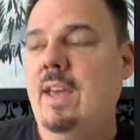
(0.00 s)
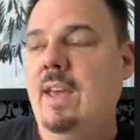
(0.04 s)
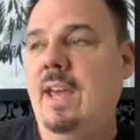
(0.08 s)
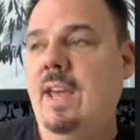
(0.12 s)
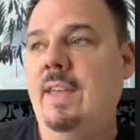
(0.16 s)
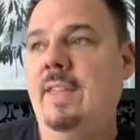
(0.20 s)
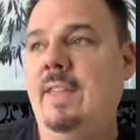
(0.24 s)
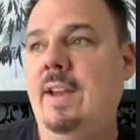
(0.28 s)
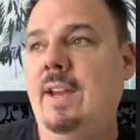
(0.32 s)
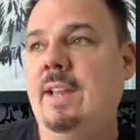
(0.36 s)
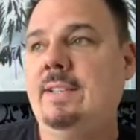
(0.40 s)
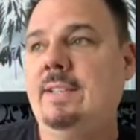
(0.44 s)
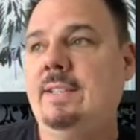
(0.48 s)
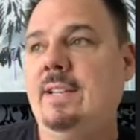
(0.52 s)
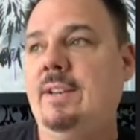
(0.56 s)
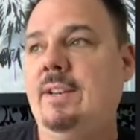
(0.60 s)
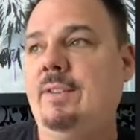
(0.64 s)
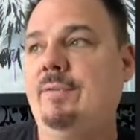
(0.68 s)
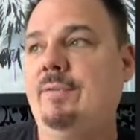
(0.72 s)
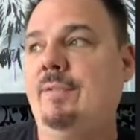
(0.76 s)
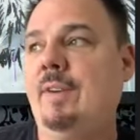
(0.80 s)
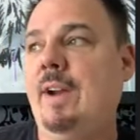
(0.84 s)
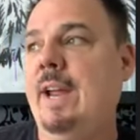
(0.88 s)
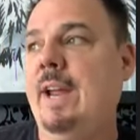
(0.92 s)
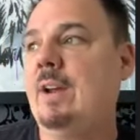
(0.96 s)
And then I said to
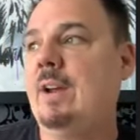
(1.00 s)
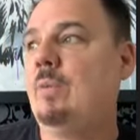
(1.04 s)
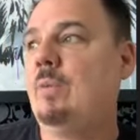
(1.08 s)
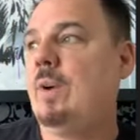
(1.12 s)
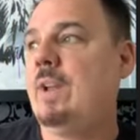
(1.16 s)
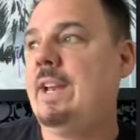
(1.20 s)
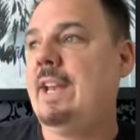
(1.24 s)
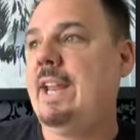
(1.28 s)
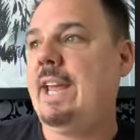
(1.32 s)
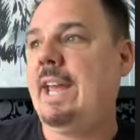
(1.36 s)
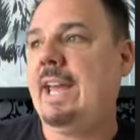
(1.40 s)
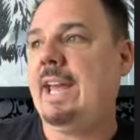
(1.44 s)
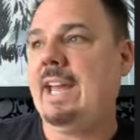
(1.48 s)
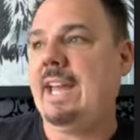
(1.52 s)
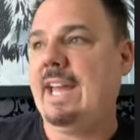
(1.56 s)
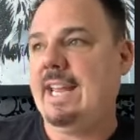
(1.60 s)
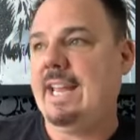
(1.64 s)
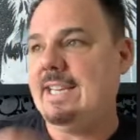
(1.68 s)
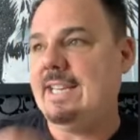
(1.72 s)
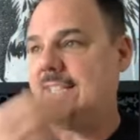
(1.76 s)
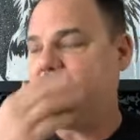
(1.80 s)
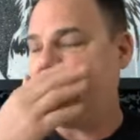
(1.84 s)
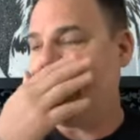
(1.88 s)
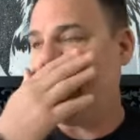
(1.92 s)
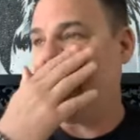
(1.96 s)
Frank one day,
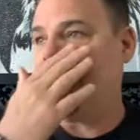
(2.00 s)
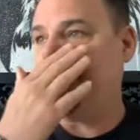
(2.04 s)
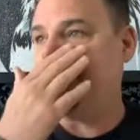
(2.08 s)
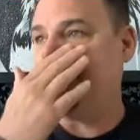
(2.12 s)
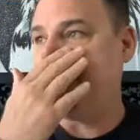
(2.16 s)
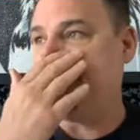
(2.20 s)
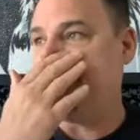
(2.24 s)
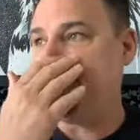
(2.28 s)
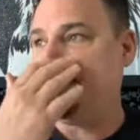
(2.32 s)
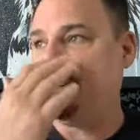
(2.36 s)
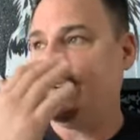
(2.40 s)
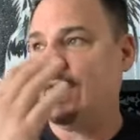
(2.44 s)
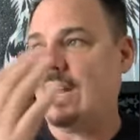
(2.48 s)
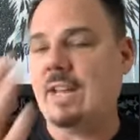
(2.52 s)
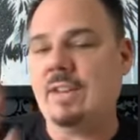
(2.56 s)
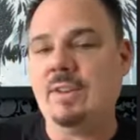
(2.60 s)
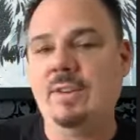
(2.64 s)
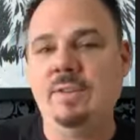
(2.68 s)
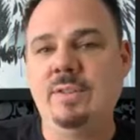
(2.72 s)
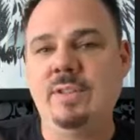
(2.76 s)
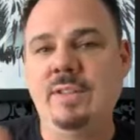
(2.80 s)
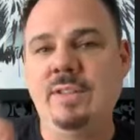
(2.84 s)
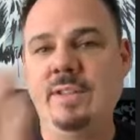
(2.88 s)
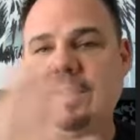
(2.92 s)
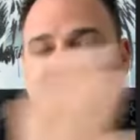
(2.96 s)
he said, "I said you're not
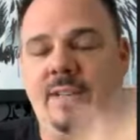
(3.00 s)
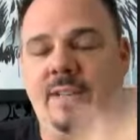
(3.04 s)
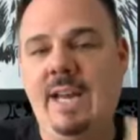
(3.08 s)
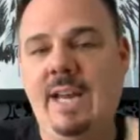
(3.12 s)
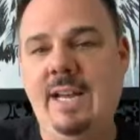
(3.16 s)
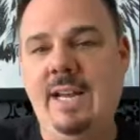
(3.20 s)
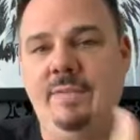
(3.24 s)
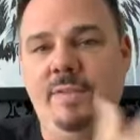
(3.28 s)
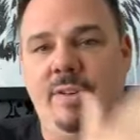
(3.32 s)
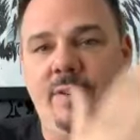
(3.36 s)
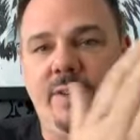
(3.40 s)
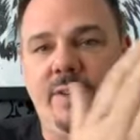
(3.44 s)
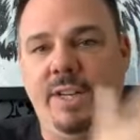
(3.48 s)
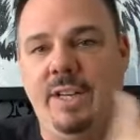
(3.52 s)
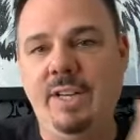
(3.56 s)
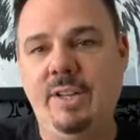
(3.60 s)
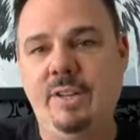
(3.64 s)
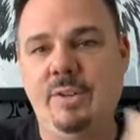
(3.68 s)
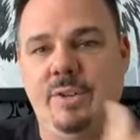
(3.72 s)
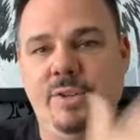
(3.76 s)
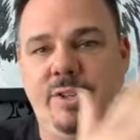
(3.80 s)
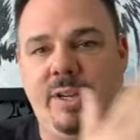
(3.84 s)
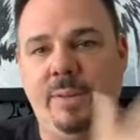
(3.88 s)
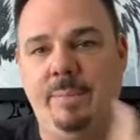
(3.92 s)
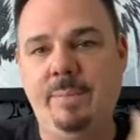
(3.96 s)
using the side of your
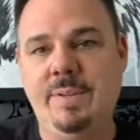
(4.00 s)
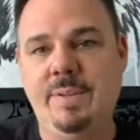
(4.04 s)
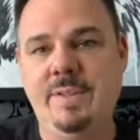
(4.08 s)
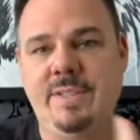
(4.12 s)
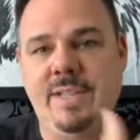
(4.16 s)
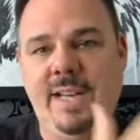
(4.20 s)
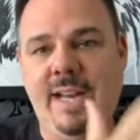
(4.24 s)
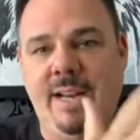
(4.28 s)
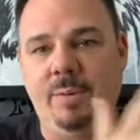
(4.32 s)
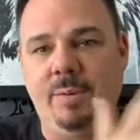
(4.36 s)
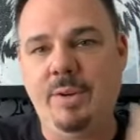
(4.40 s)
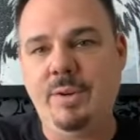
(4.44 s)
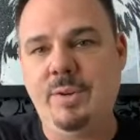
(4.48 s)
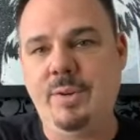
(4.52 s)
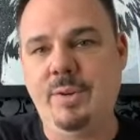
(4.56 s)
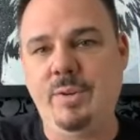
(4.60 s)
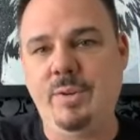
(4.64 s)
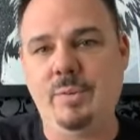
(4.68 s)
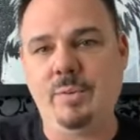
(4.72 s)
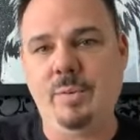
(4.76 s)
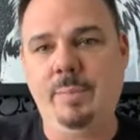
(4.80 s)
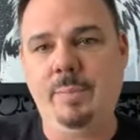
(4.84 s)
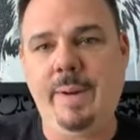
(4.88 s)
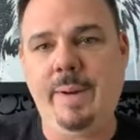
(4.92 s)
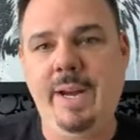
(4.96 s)
dealership inside where you do the
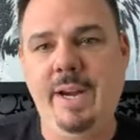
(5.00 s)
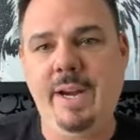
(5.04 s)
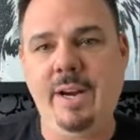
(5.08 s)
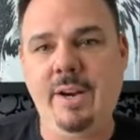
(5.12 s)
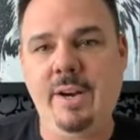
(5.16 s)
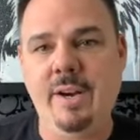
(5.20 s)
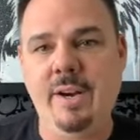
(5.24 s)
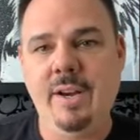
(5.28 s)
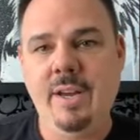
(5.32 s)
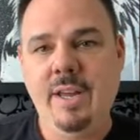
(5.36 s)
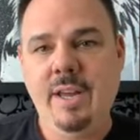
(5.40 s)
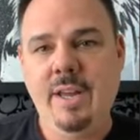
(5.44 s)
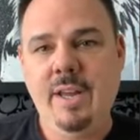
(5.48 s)
repair.